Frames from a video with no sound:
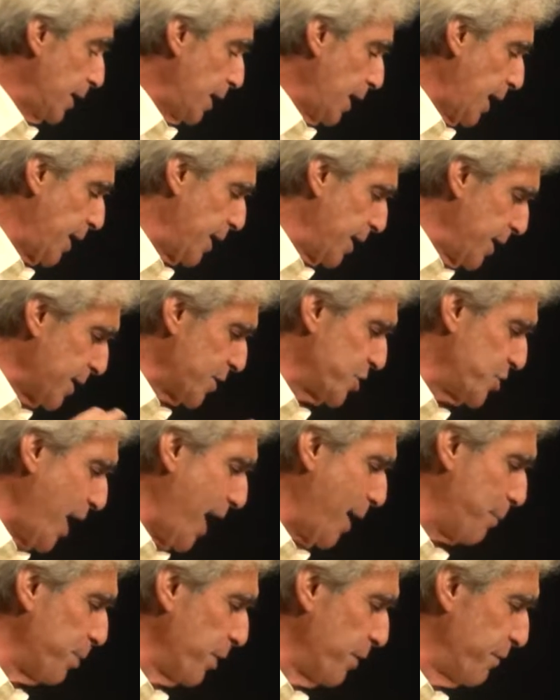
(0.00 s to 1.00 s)
And an
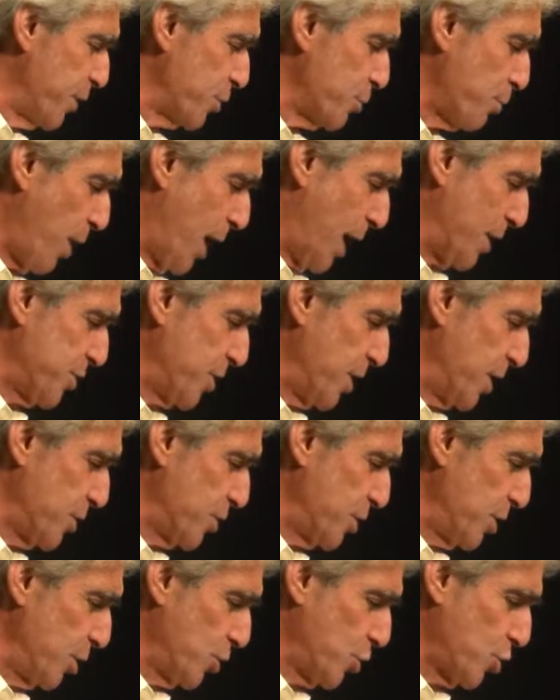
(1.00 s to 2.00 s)
example of this
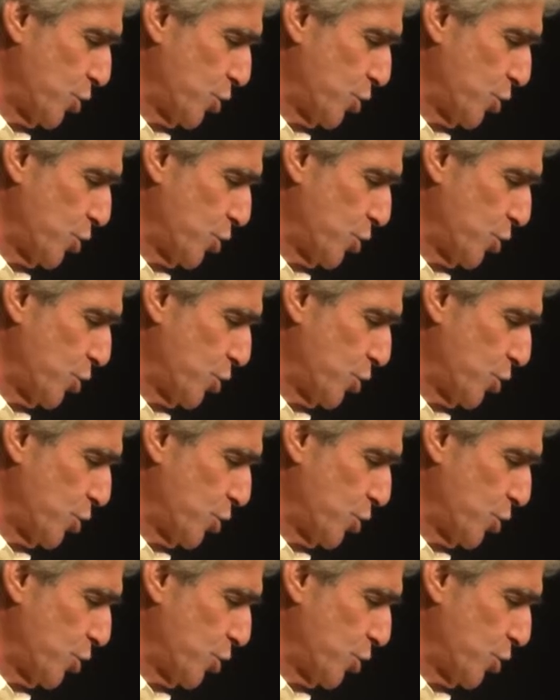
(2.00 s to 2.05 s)
process is